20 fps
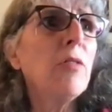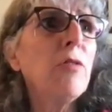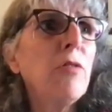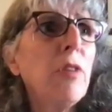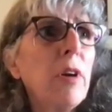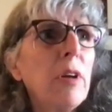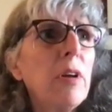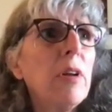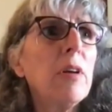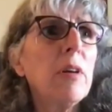
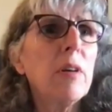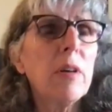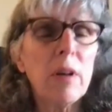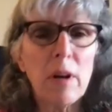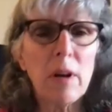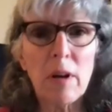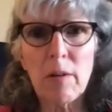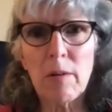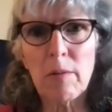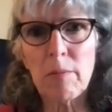try
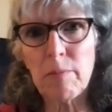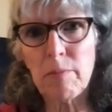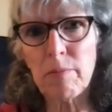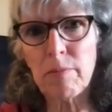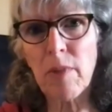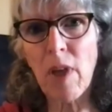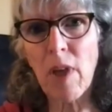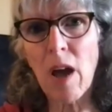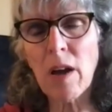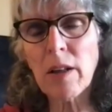to
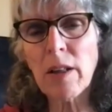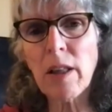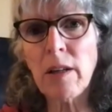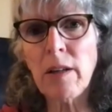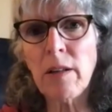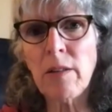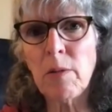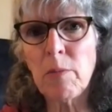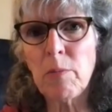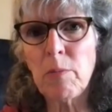
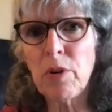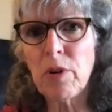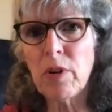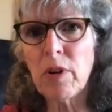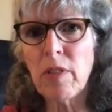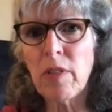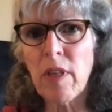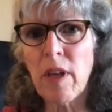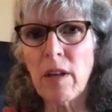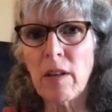highlight in the
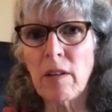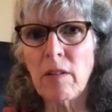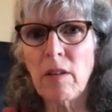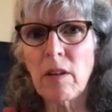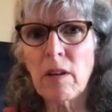book that